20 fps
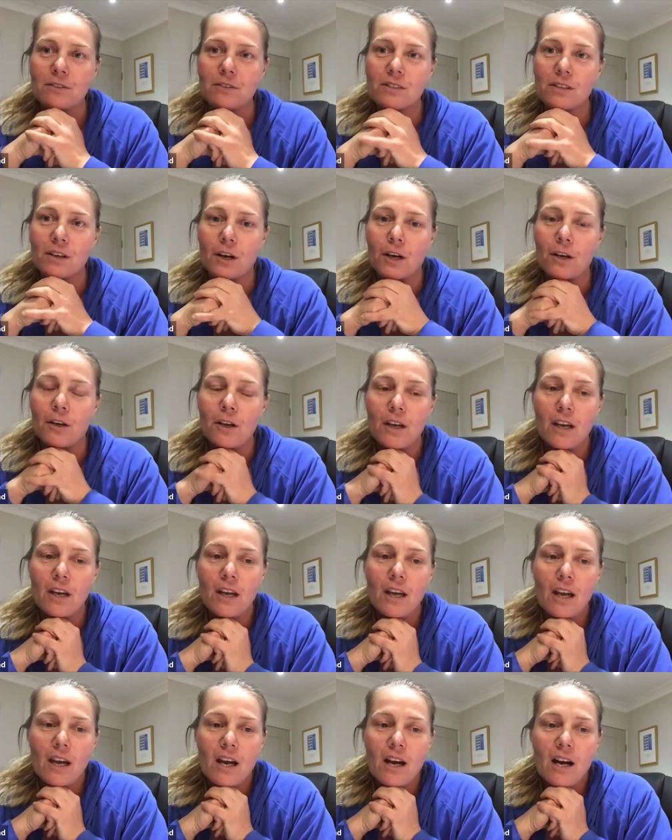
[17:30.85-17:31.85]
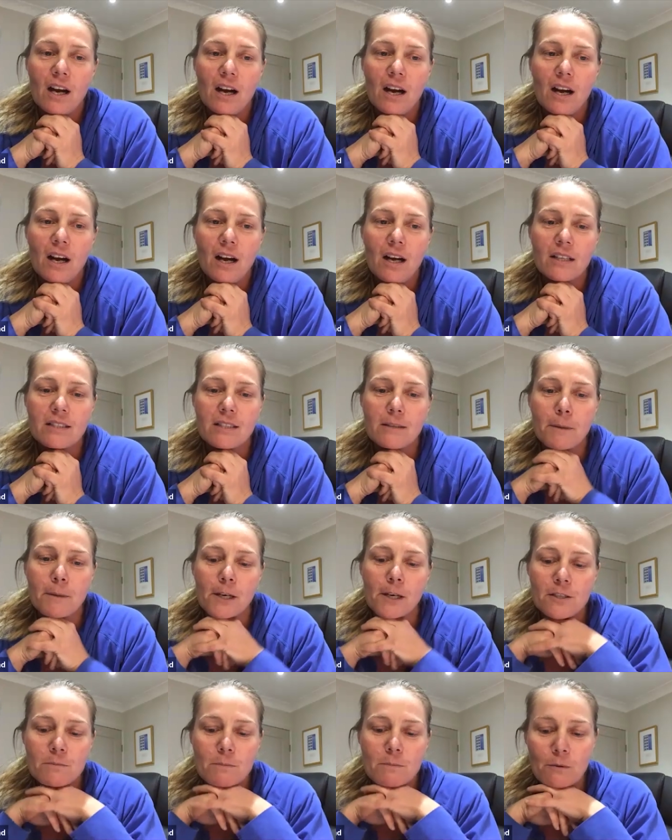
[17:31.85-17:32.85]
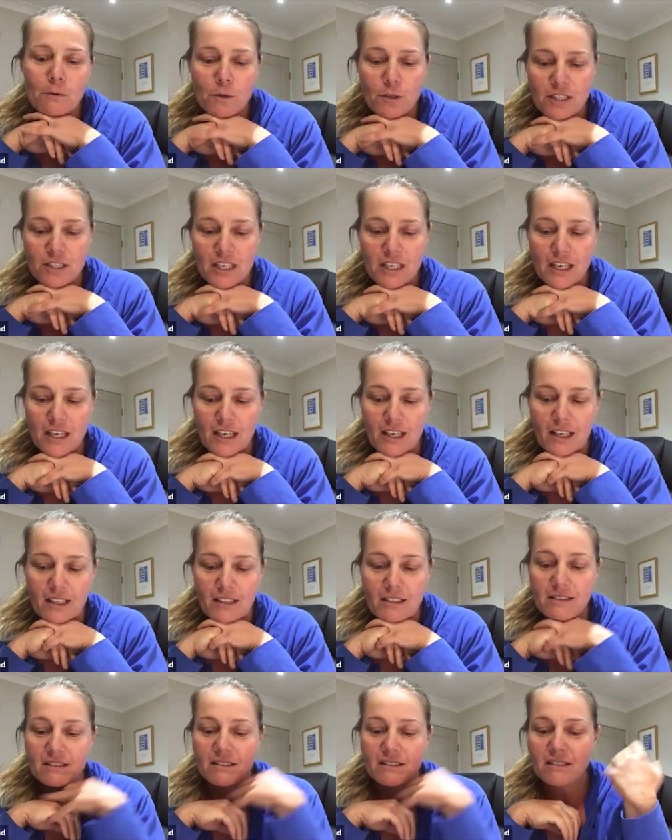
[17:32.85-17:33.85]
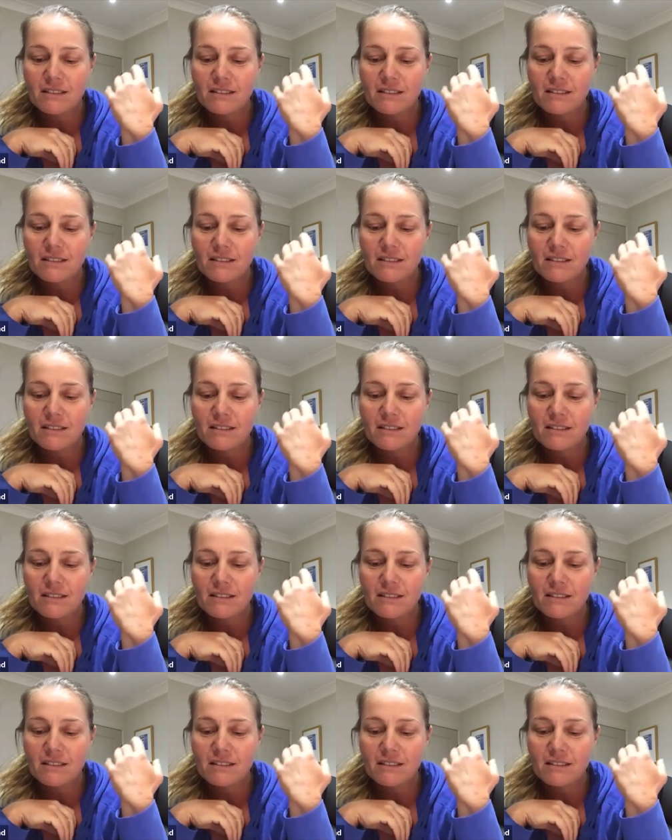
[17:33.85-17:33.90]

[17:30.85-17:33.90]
So I suppose my routine